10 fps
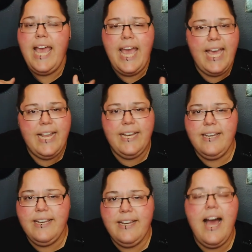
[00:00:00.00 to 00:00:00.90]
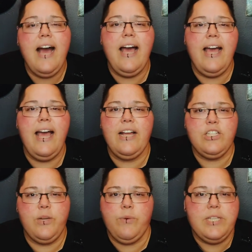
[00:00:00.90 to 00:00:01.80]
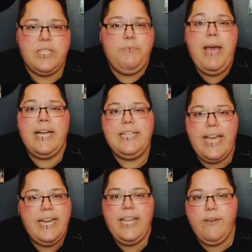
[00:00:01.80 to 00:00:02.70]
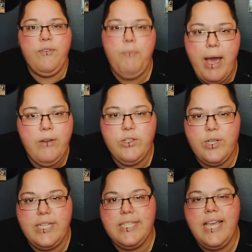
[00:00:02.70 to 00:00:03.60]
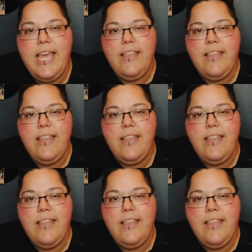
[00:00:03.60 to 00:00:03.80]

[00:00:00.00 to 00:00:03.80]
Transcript: and not actually respect any of the boundaries